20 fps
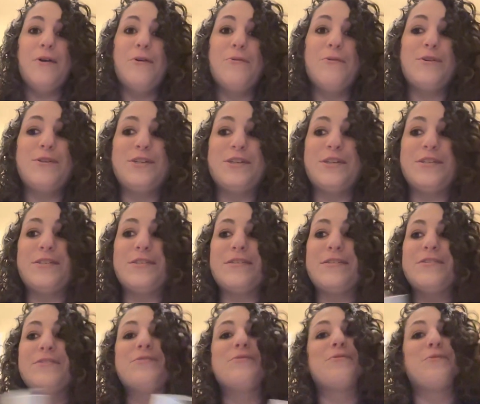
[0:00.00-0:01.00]
which is
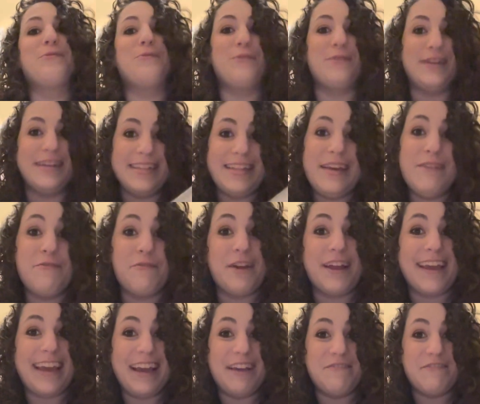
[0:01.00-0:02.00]
really
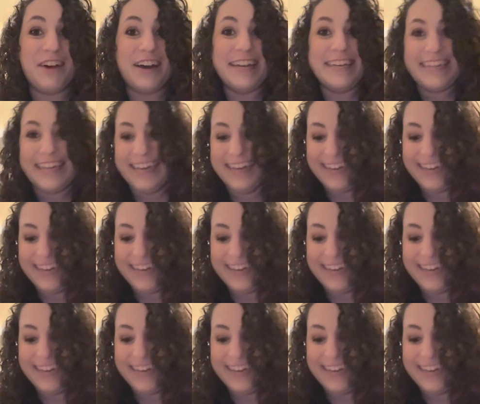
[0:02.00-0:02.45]
freaking fun.